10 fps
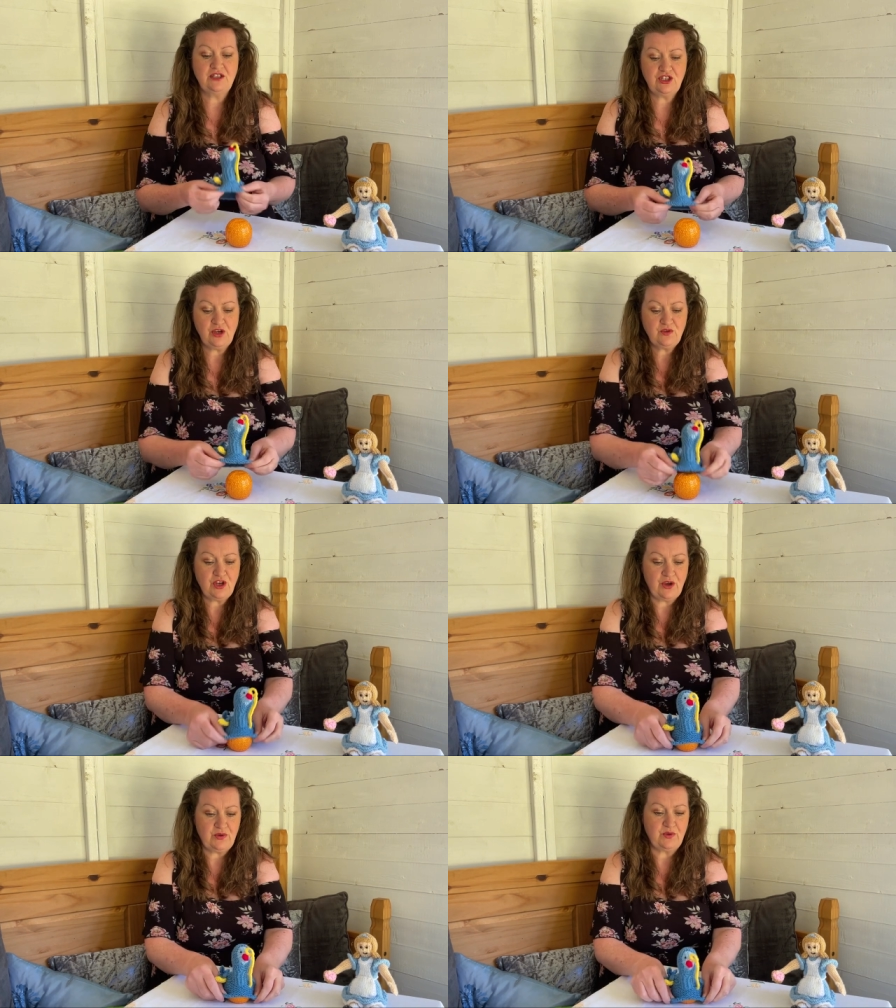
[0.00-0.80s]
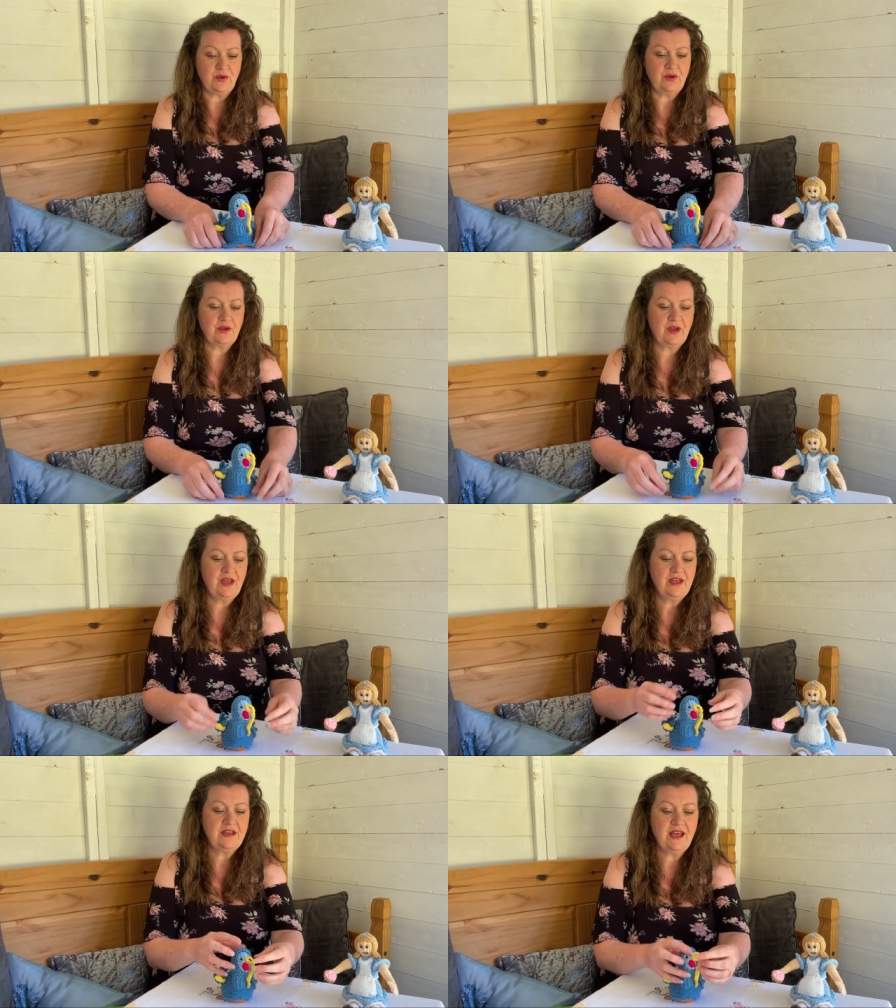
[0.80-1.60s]
Dodo.
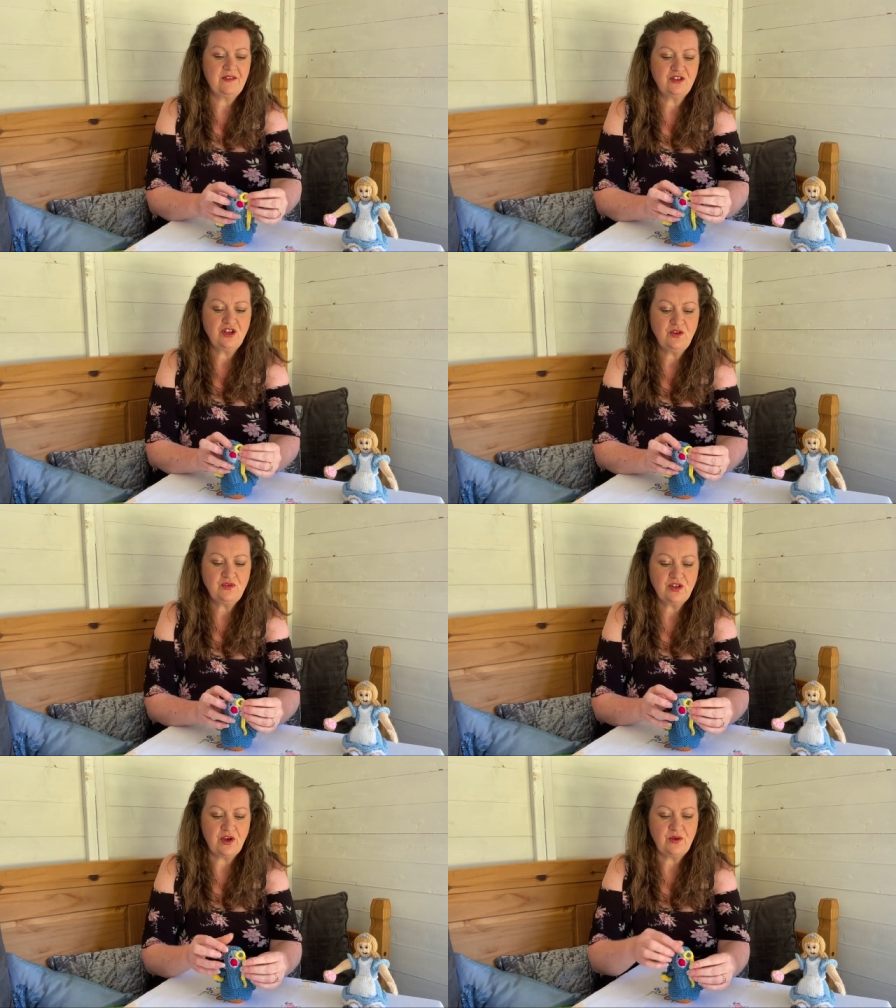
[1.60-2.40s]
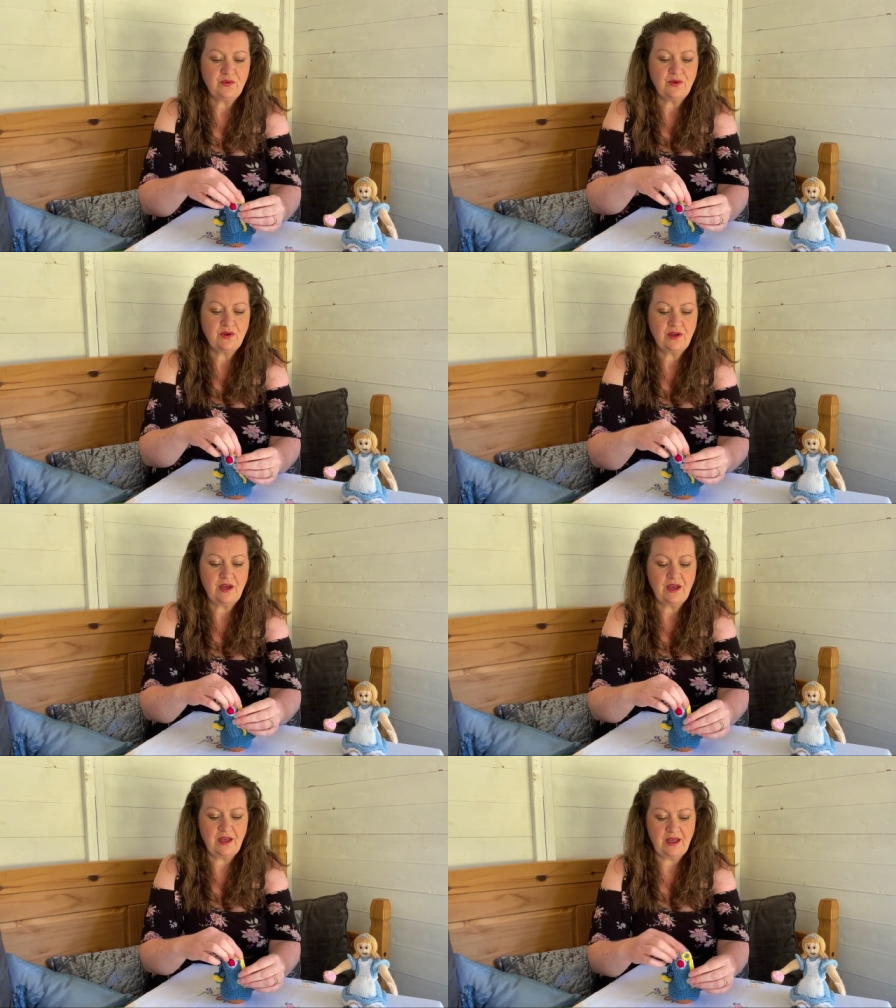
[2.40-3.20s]
Now the dodo
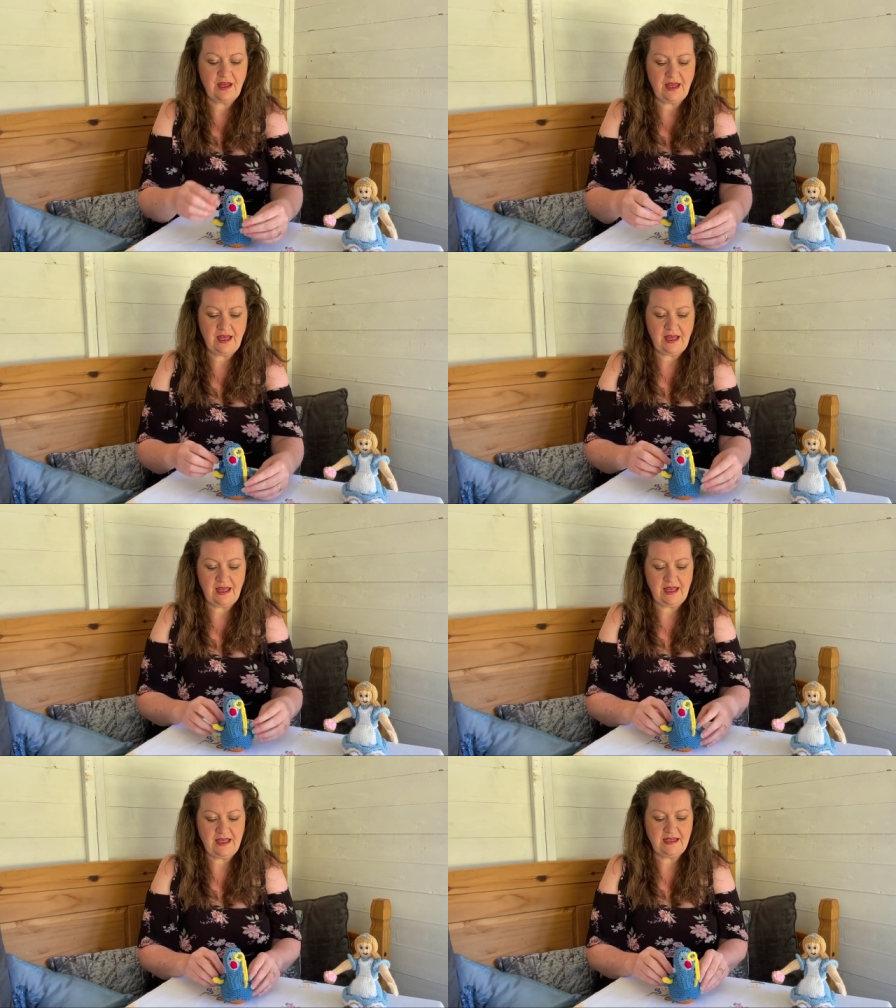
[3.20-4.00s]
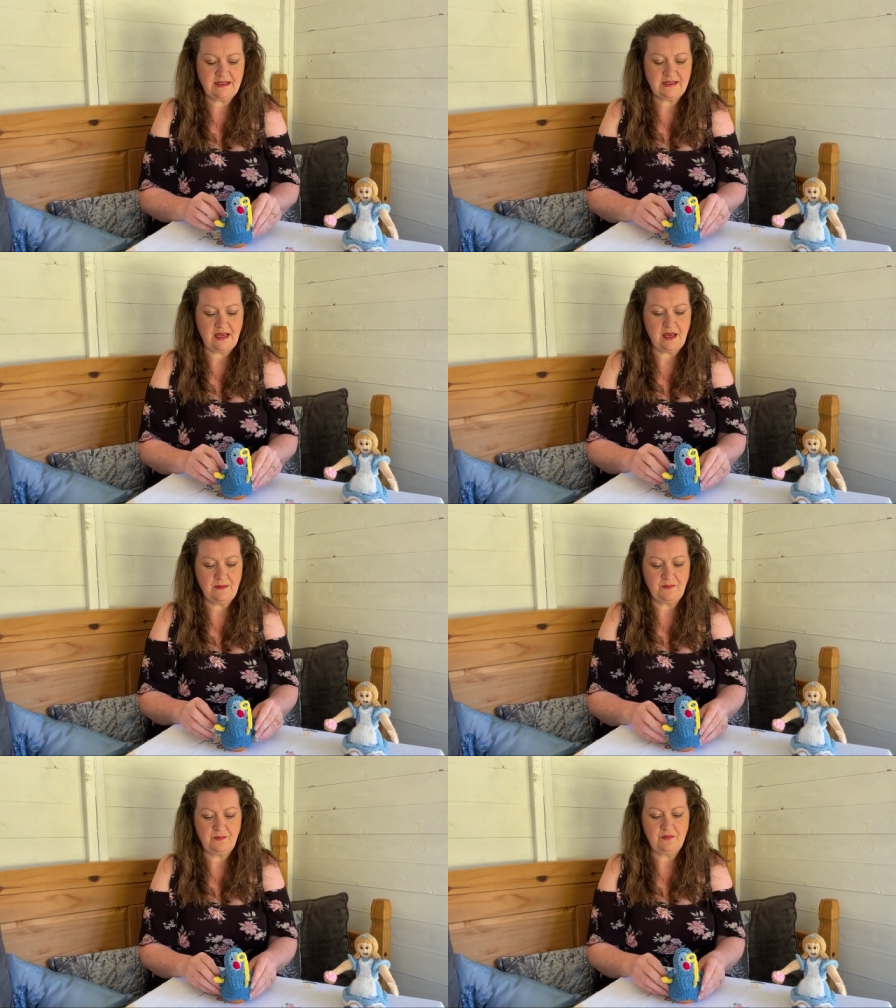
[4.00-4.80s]
is,
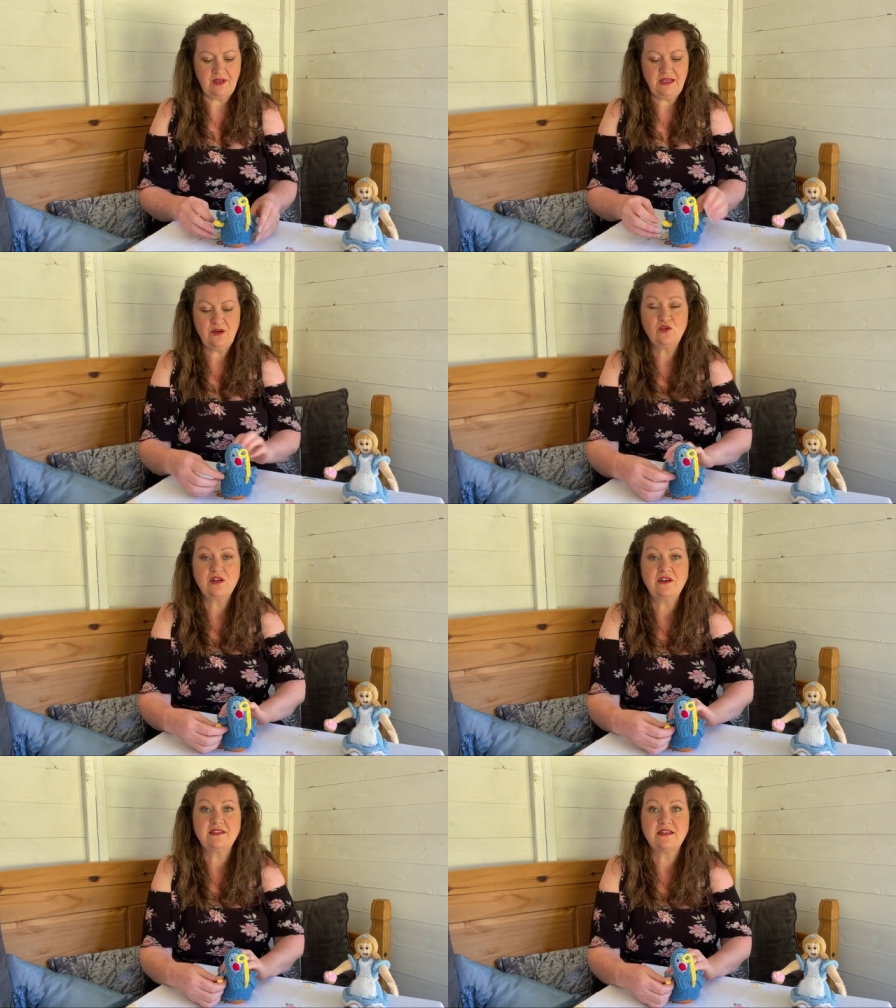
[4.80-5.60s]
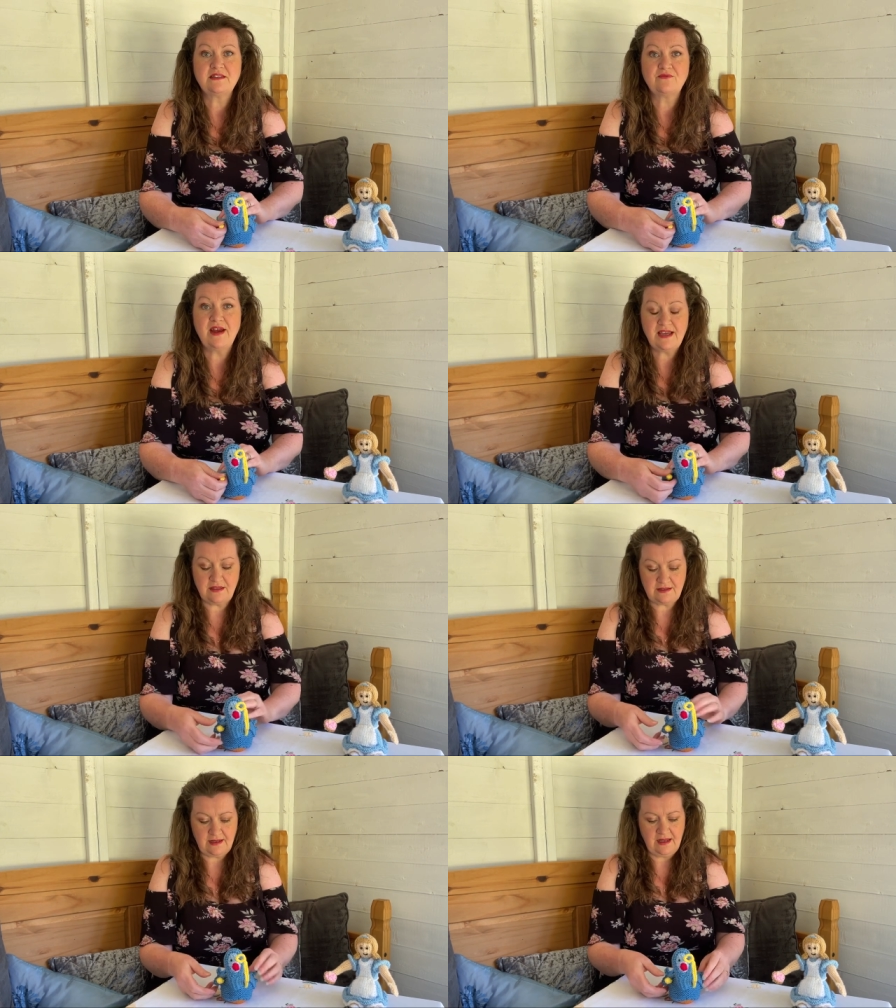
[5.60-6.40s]
um, he organises a
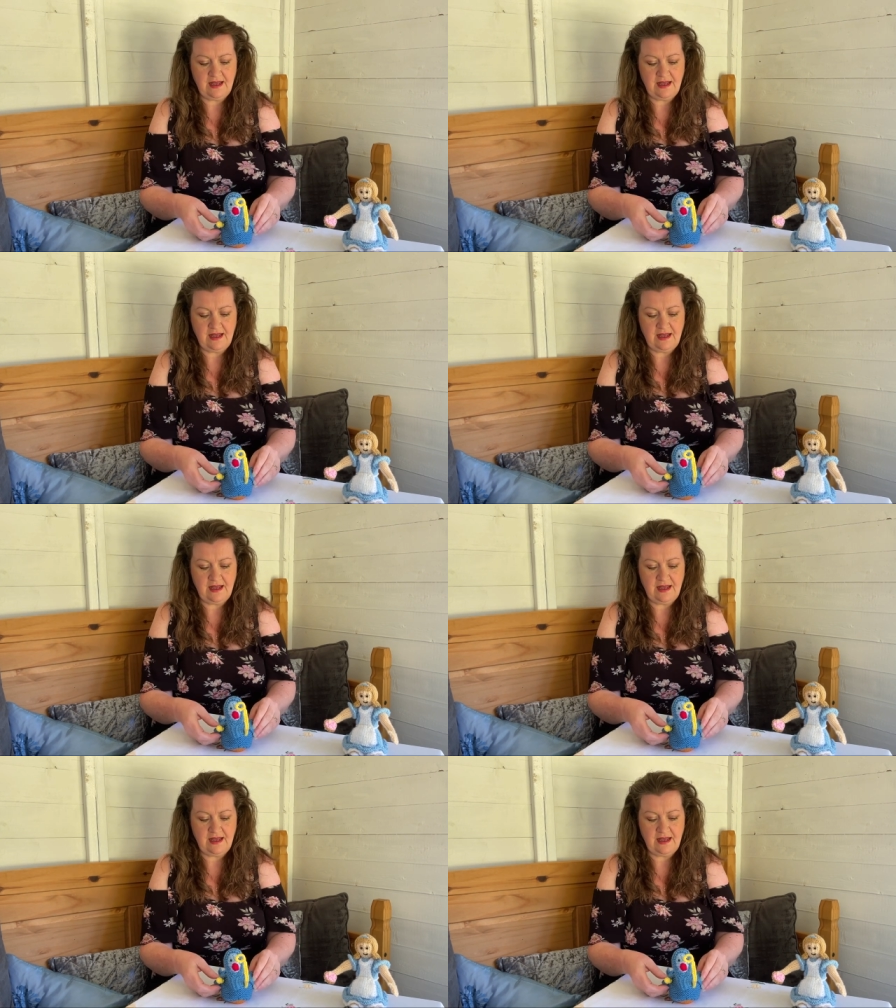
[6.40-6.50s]
race.